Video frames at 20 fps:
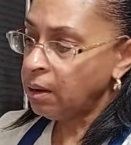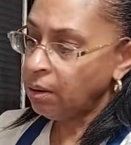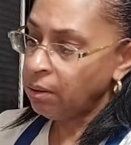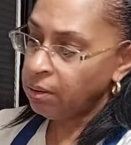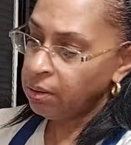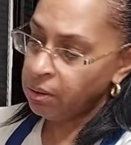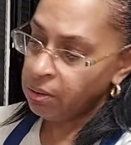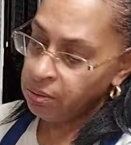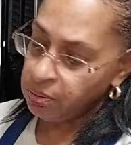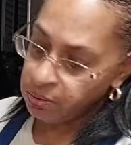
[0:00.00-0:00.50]

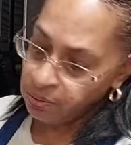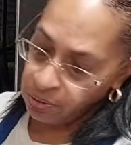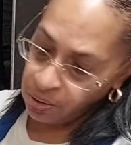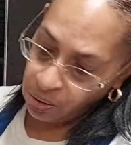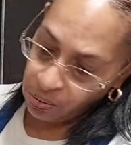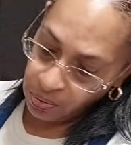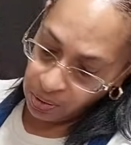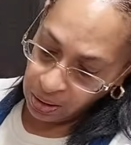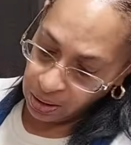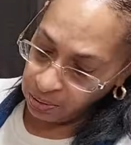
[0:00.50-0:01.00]
I'll
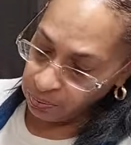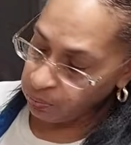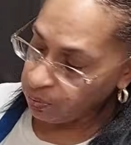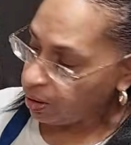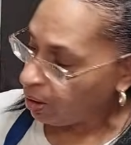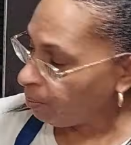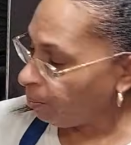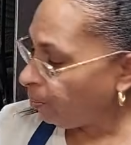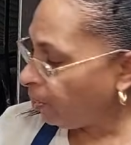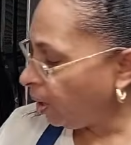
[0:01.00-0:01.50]
go in when
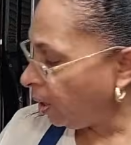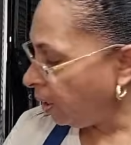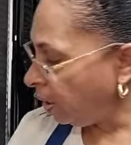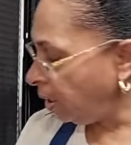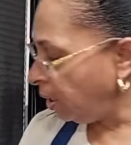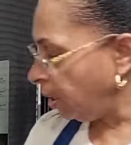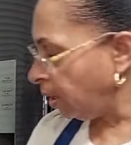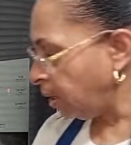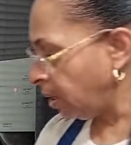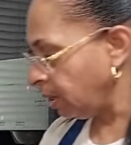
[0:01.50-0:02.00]
I'm
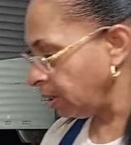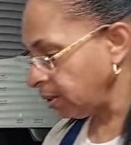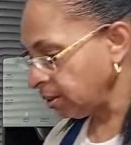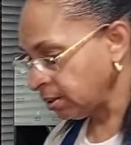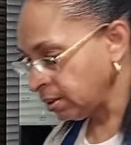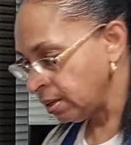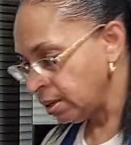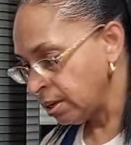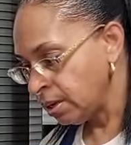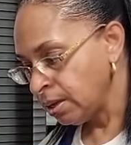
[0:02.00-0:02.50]
ready
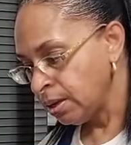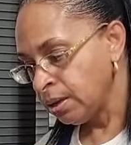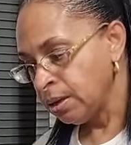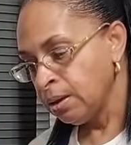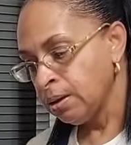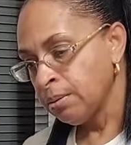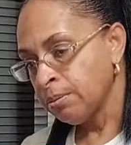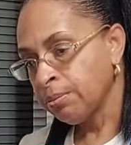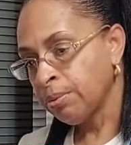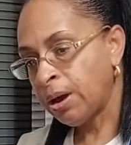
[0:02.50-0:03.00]
and
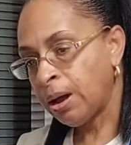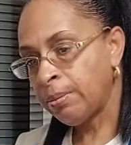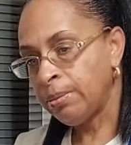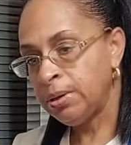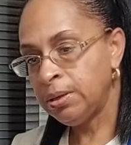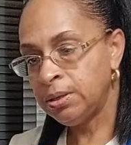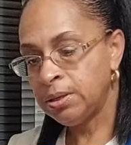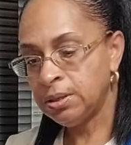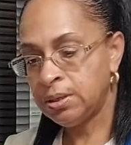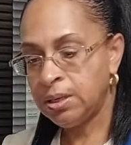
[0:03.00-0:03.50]
probably
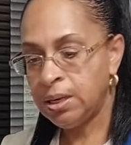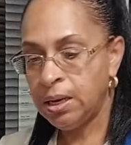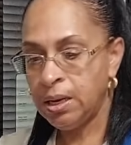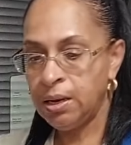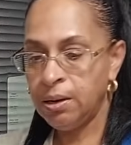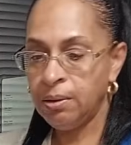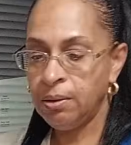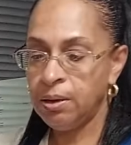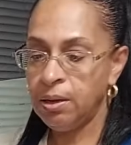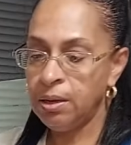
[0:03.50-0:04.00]
just
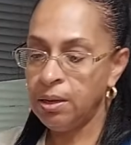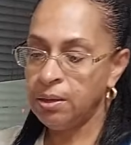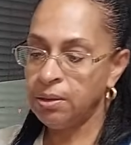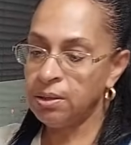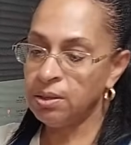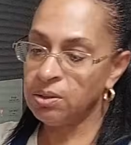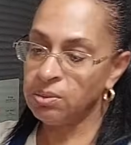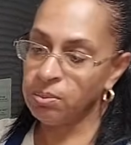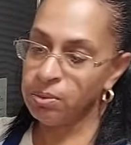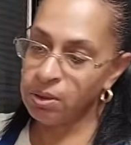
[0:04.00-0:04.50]
hit
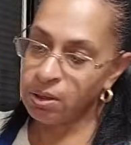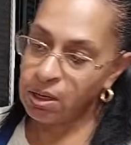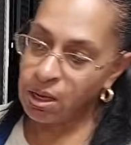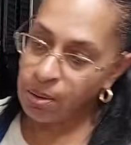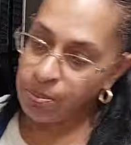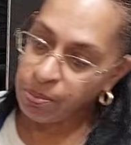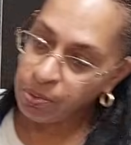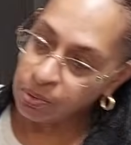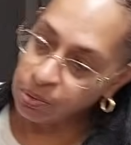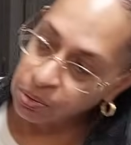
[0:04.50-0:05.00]
this with a
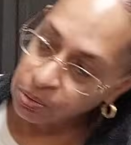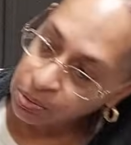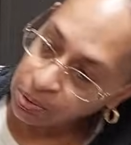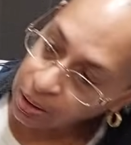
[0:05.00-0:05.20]
couple glue